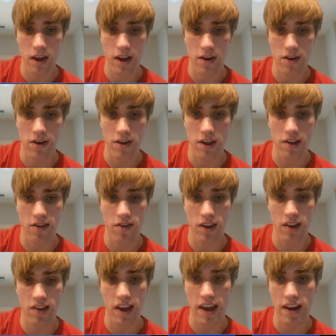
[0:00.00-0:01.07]
And this
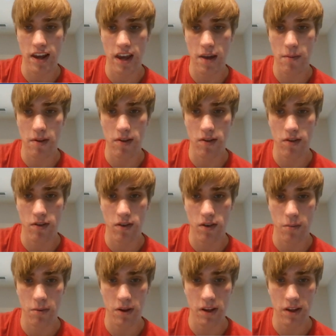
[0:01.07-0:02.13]
endgame is
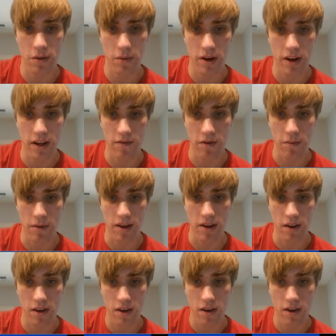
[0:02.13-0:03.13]
completely winning for me.